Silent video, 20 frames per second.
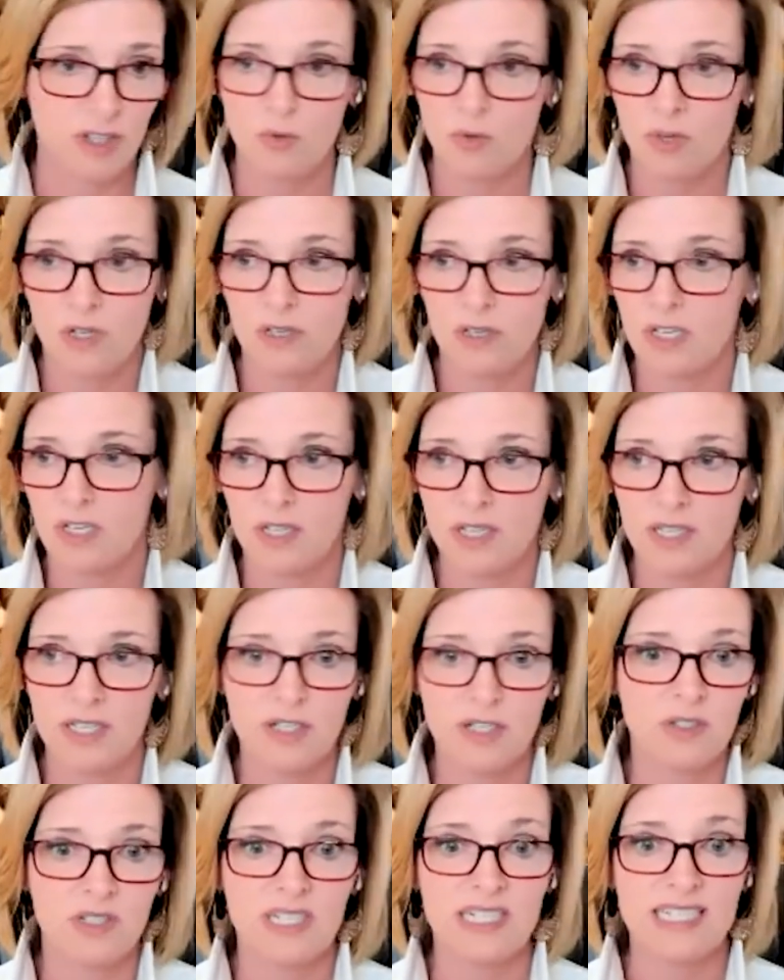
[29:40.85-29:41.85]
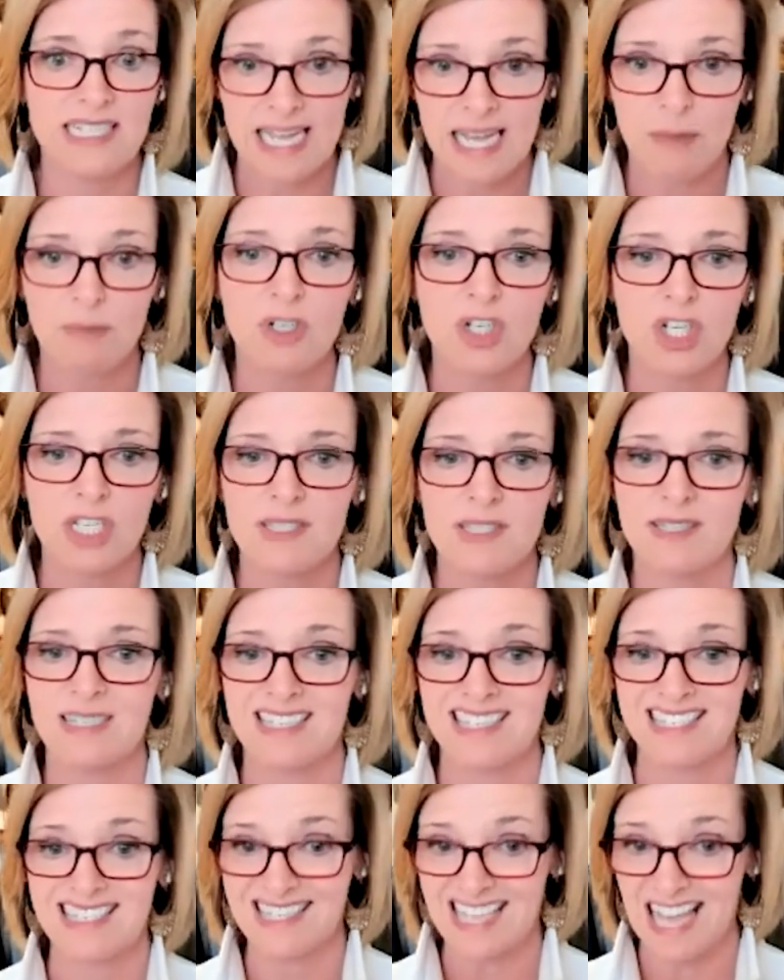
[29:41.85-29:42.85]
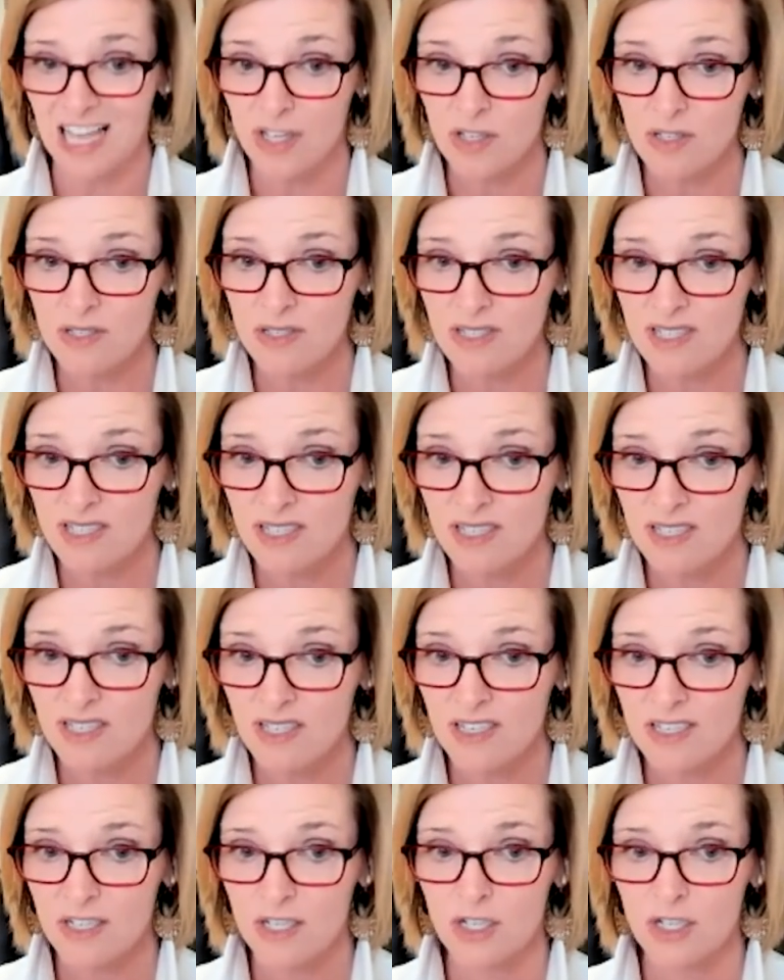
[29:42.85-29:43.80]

And it literally damages the cells.